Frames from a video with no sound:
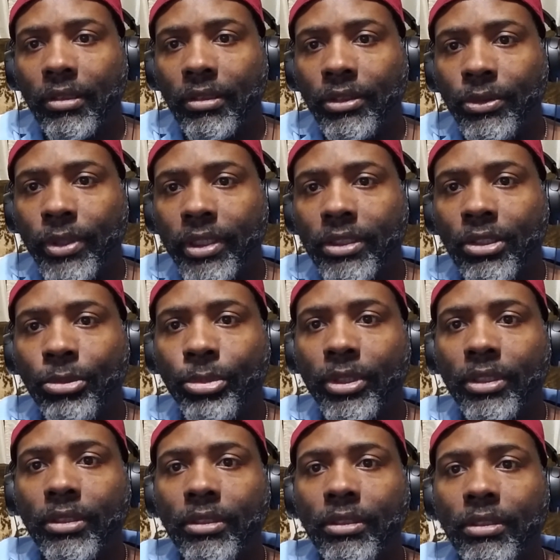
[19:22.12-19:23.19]
US
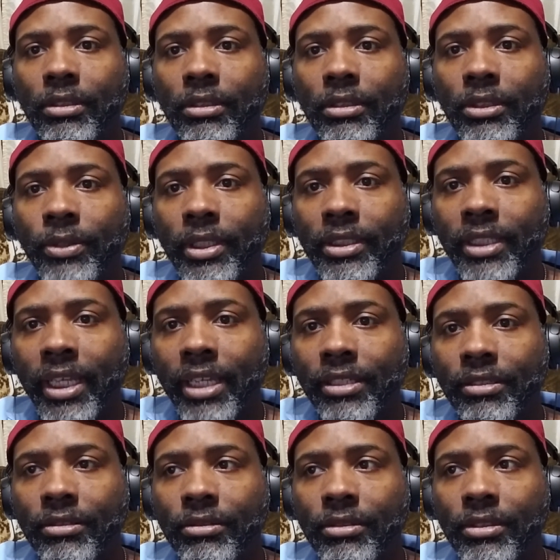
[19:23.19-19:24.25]
Open, US
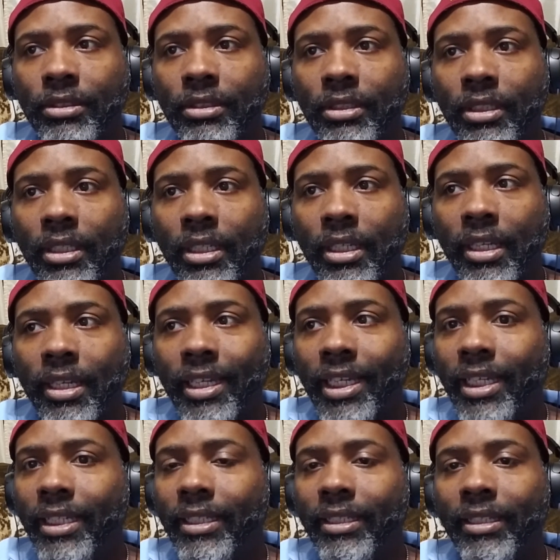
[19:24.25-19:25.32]
Nationals,
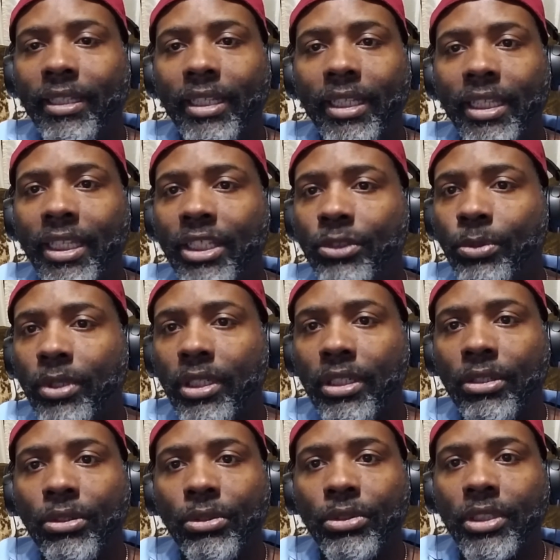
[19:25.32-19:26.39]
each one of
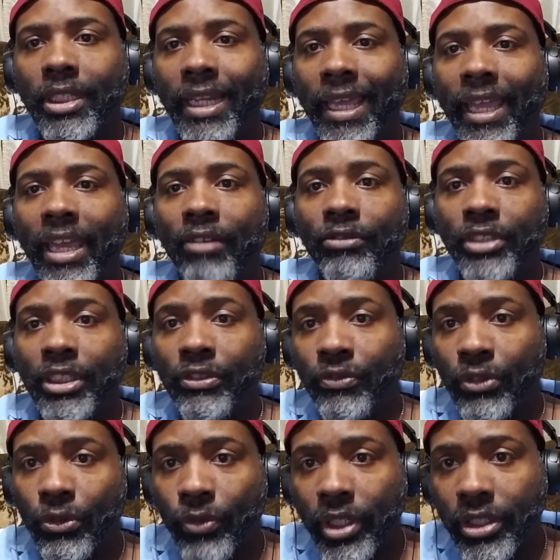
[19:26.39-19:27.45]
those could have, just
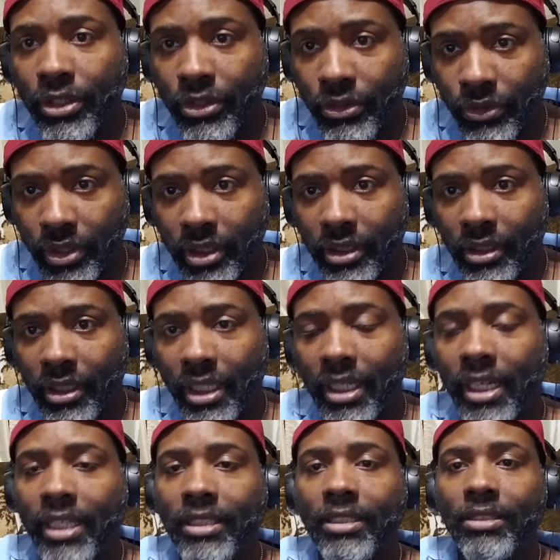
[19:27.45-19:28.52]
for registering, in
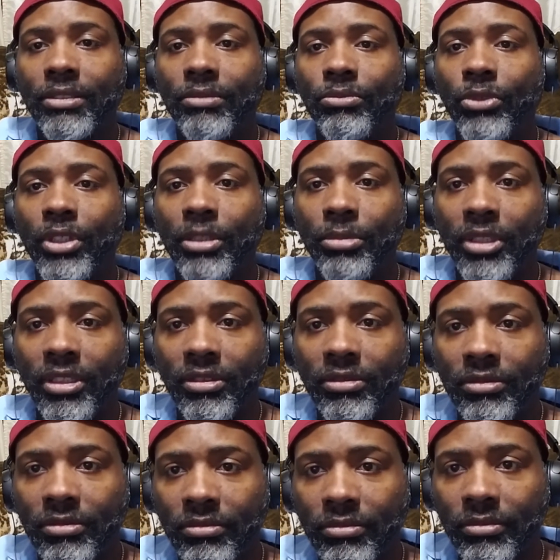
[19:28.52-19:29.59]
essence, whether it be
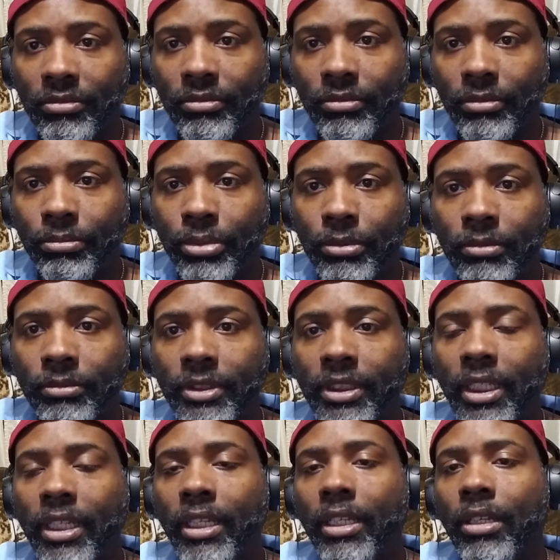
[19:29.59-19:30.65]

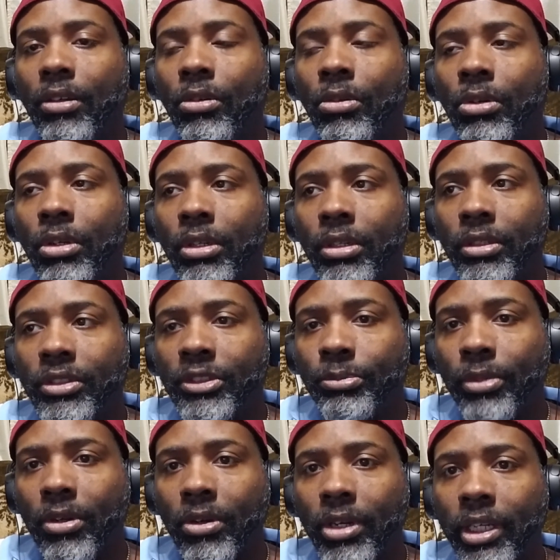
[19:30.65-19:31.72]
Pumse or
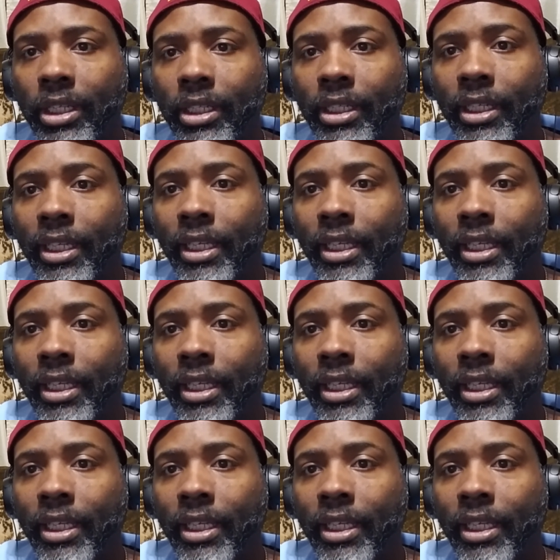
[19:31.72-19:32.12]
sparring,